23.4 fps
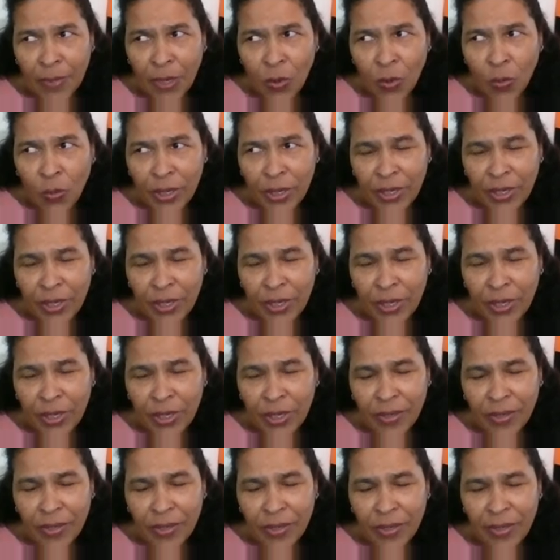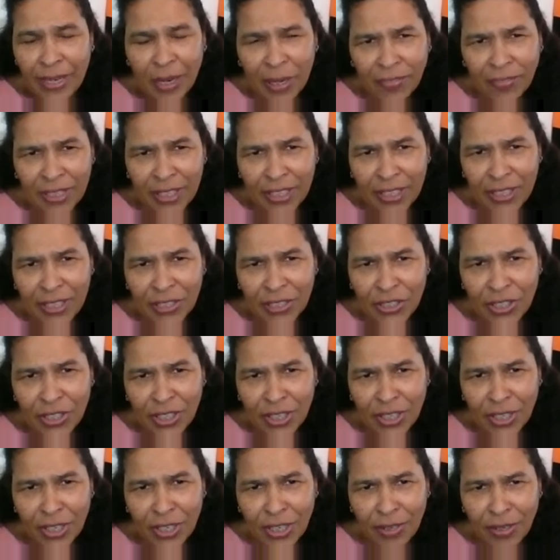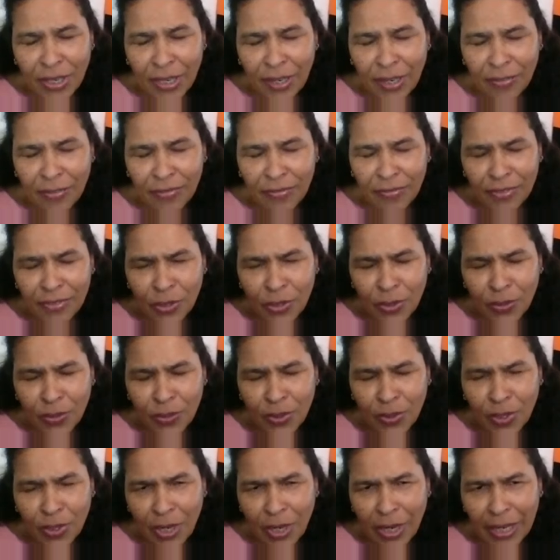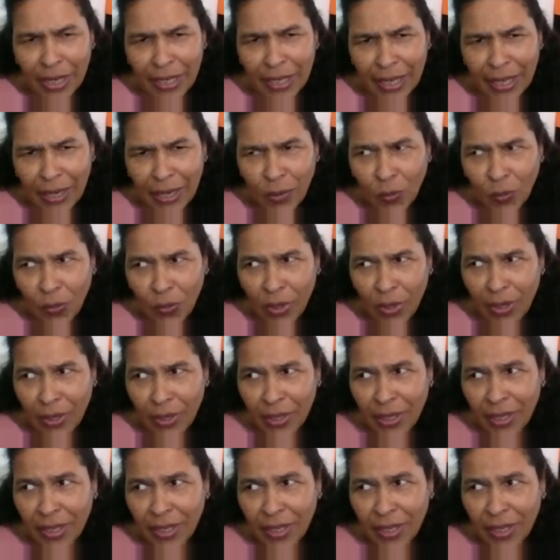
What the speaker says: What do you like about the affiliation of New Thought Network?